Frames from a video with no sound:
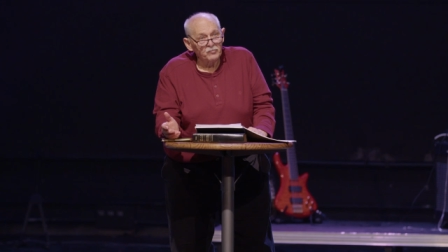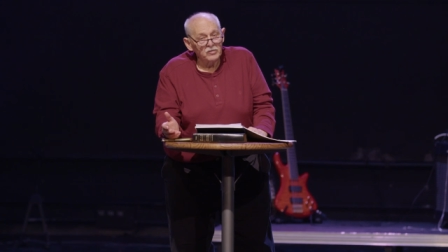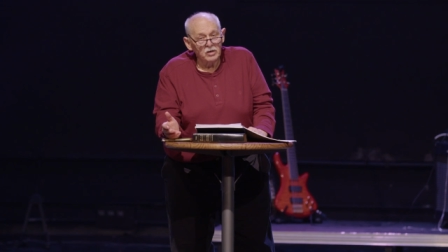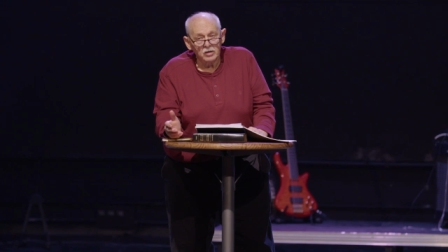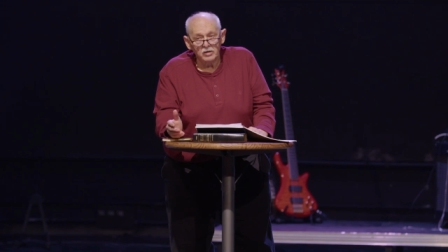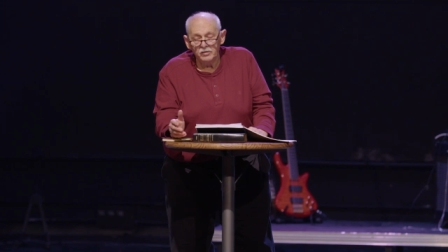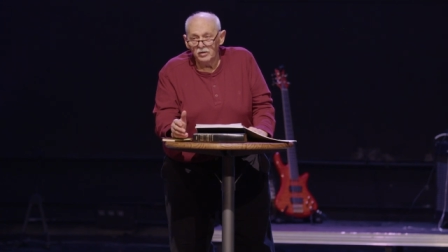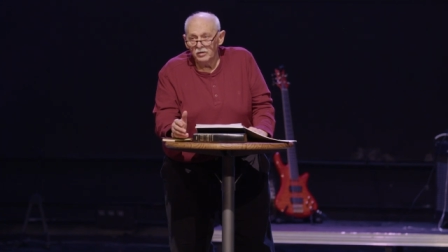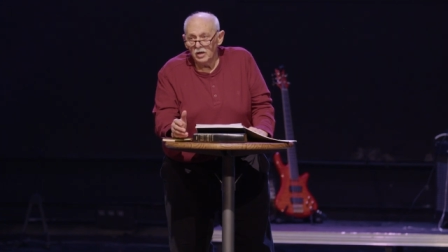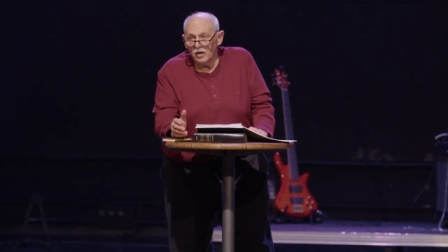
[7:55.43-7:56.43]

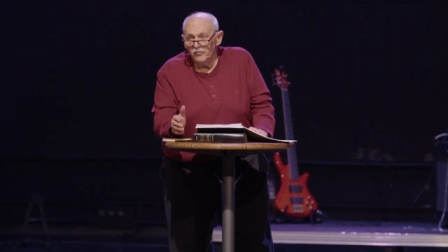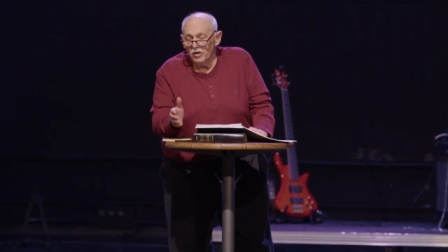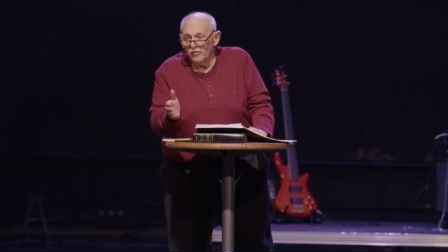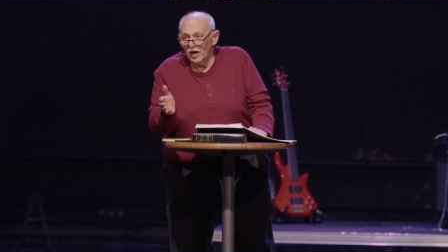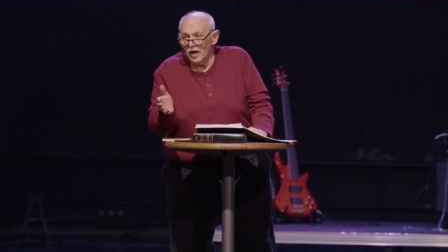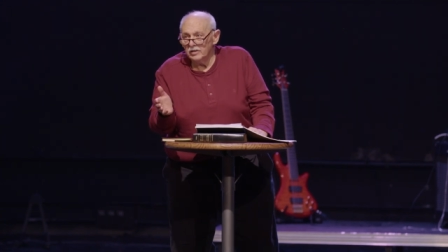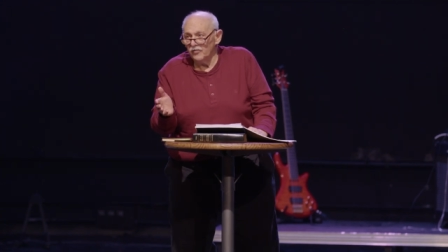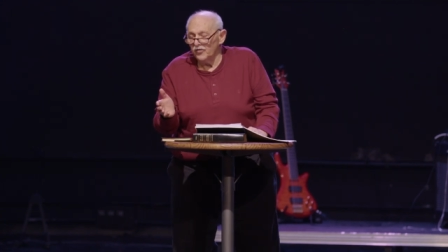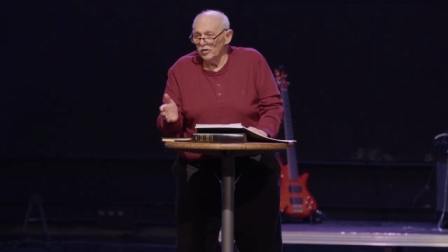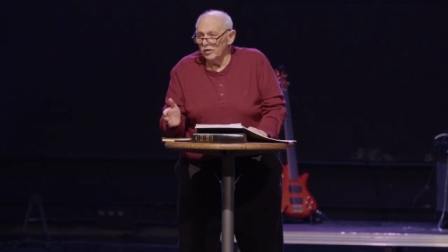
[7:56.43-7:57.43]
Have you ever had the
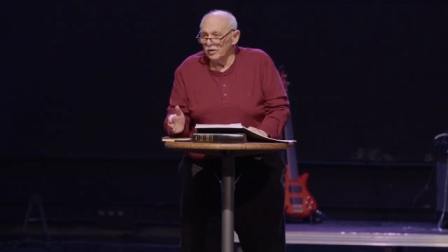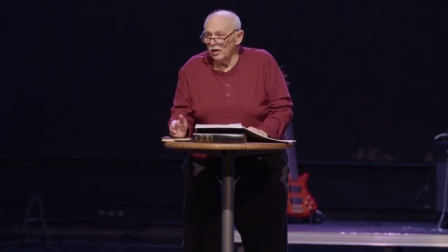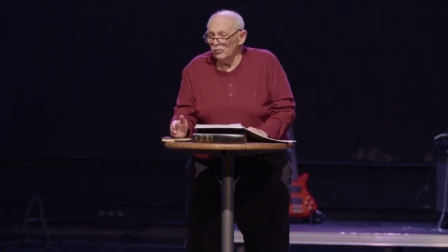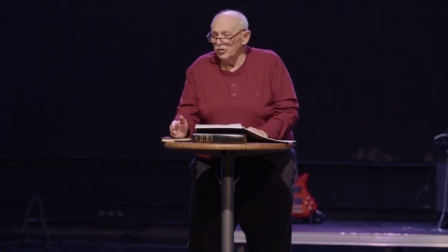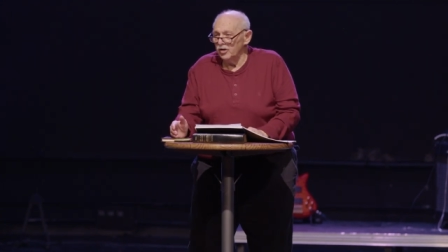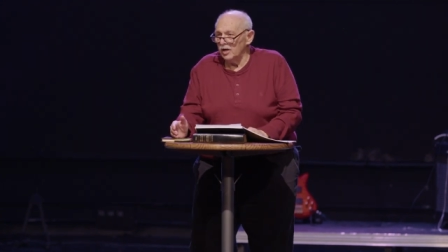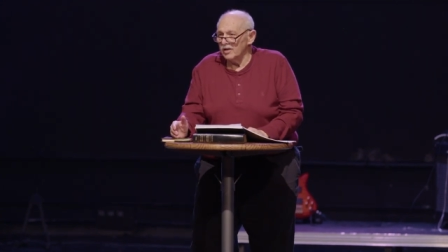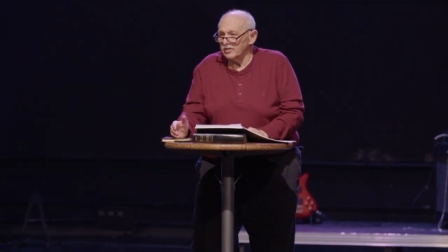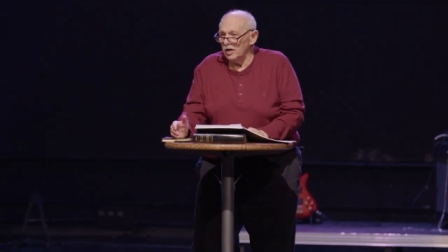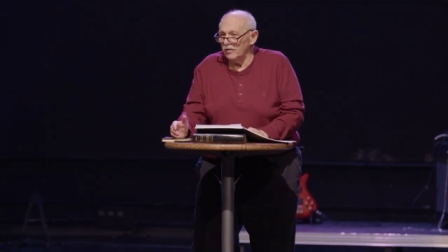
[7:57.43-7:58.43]
feeling that when you
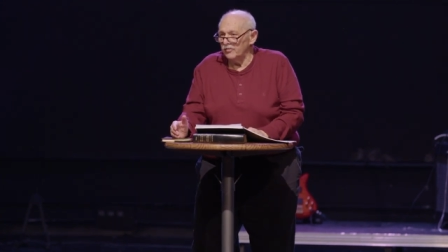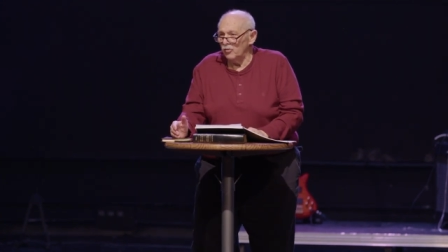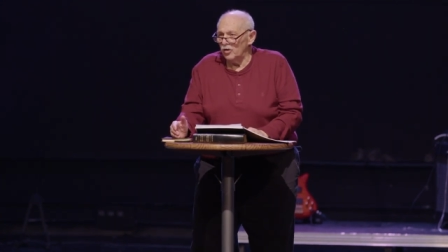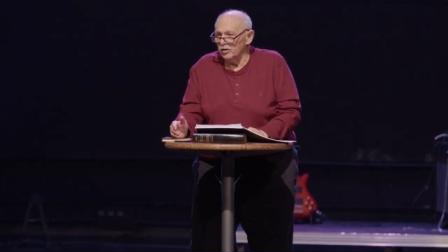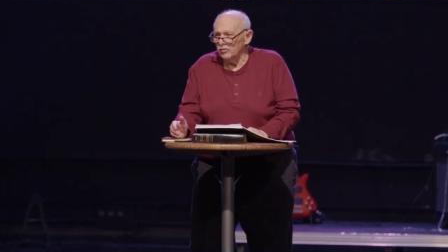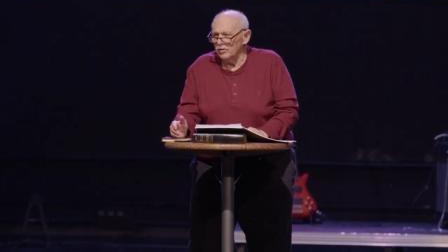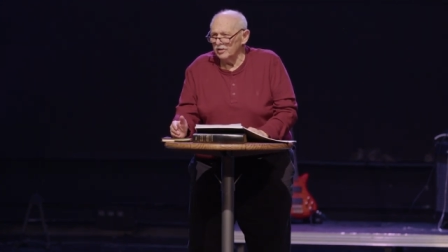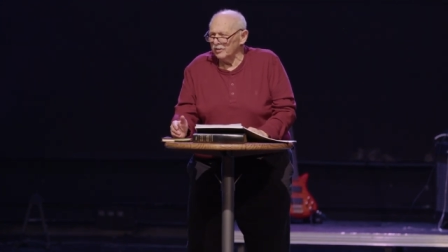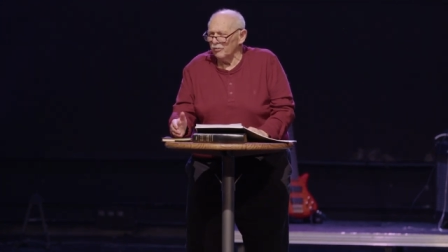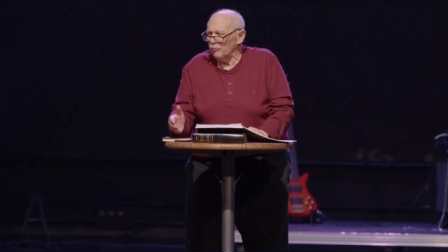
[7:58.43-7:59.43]
got saved, you wondered,
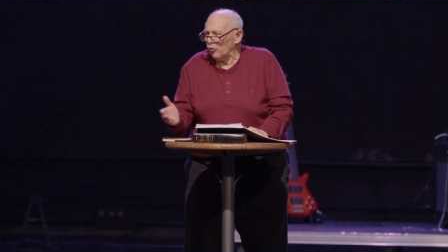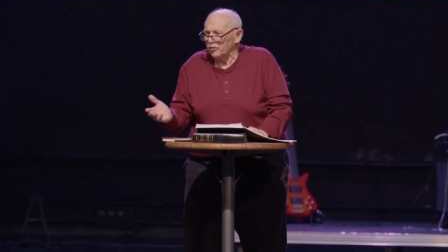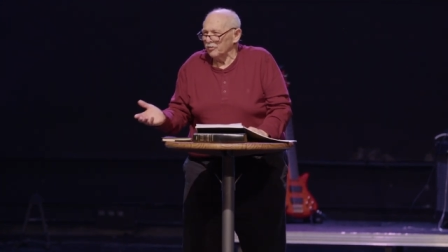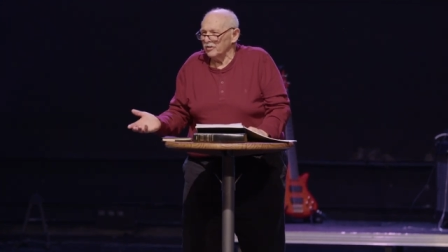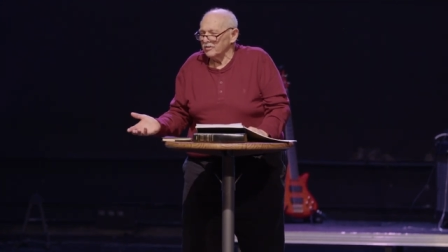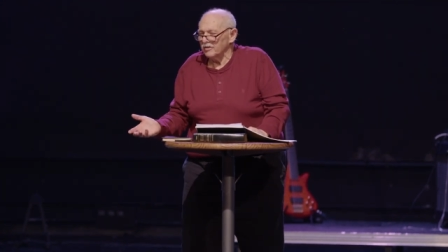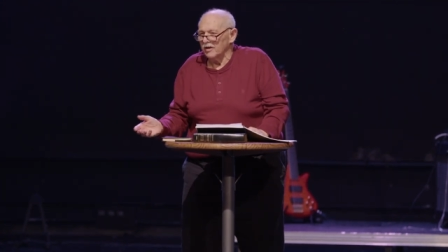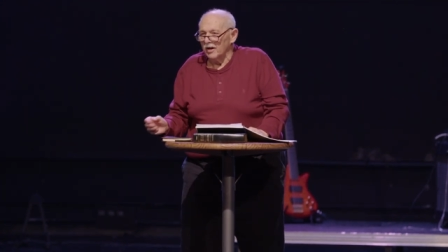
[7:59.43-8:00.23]
isn't there more to this?